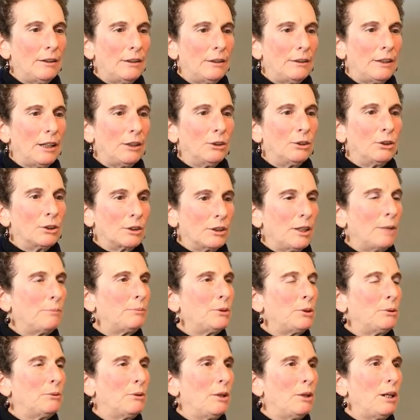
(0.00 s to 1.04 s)
looked up
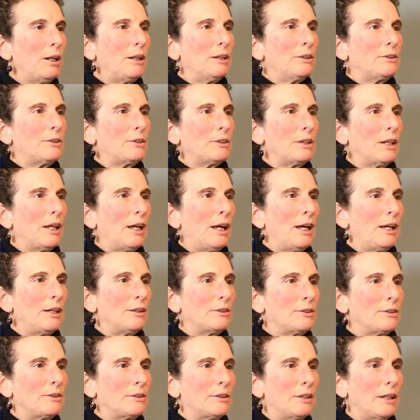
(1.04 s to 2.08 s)
to us
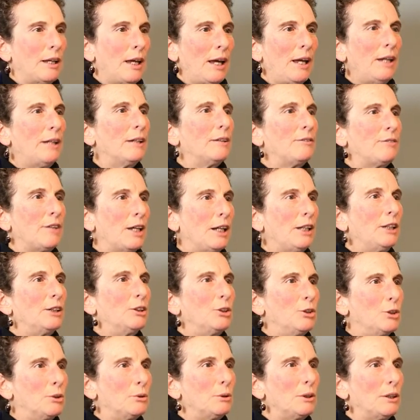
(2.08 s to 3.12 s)
as, hey, if they can
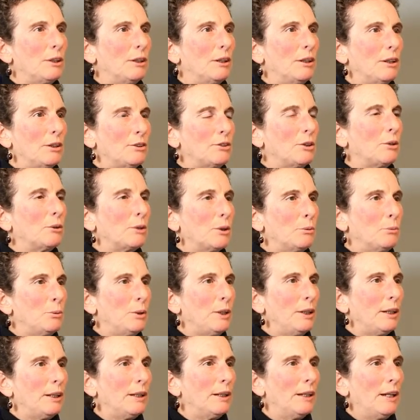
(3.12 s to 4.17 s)
do it, so can
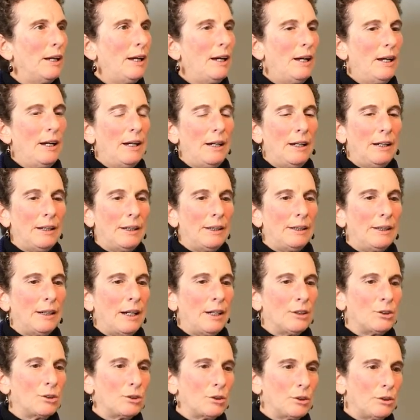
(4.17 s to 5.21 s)
we. I
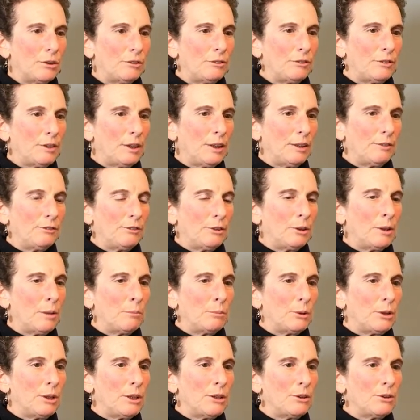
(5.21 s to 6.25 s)
served for a
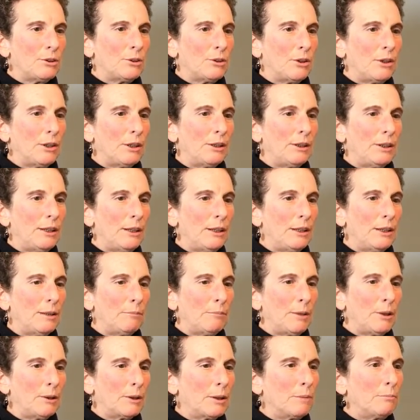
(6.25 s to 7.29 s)
number of years on the
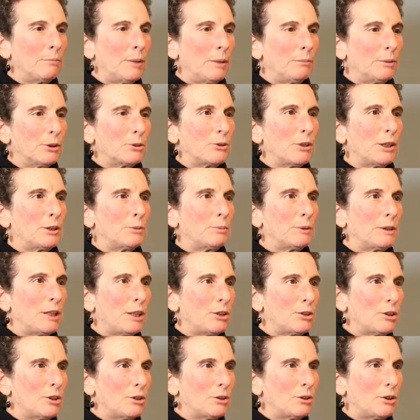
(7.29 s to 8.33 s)
American Public
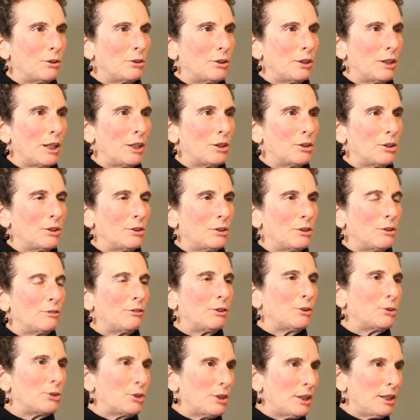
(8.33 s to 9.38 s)
Transportation Association's
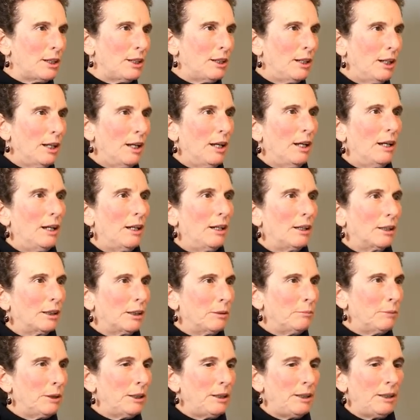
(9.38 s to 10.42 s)
diversity
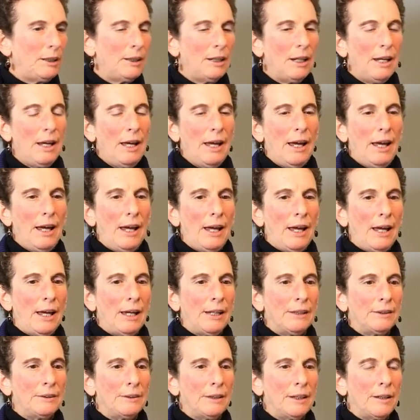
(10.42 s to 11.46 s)
committee,
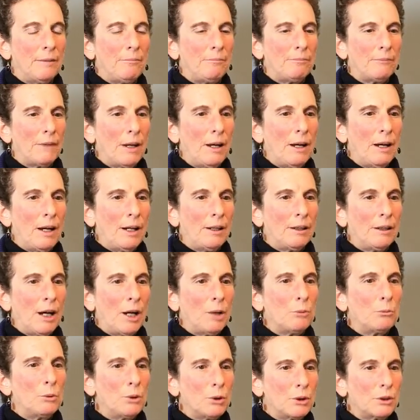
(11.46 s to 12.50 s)
and
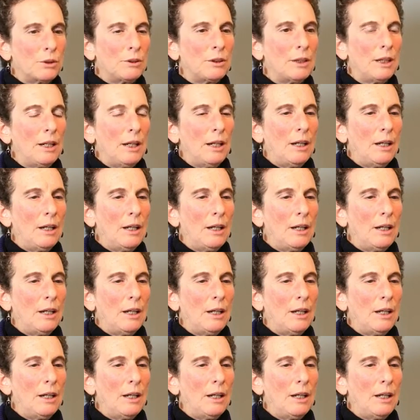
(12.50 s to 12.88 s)
I worked